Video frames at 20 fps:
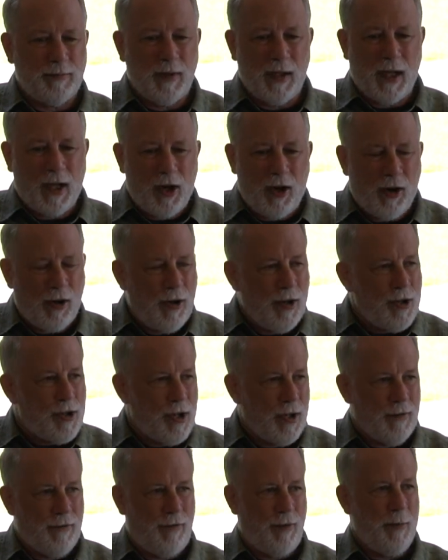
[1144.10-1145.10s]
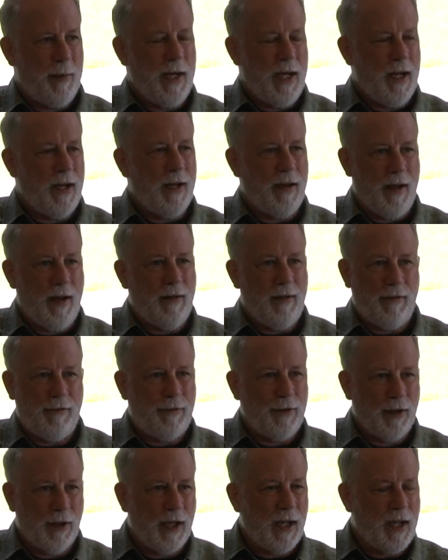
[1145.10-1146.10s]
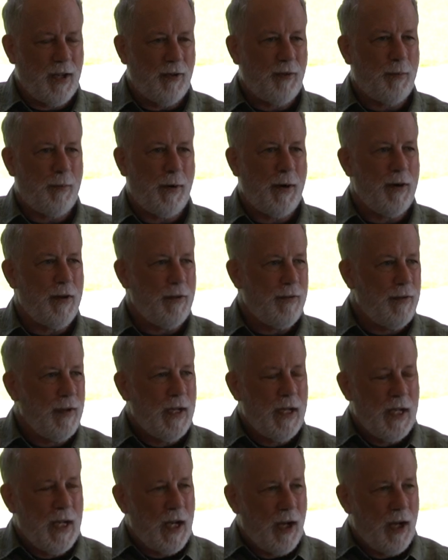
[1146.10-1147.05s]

encouraging for me, and I feel like it's part of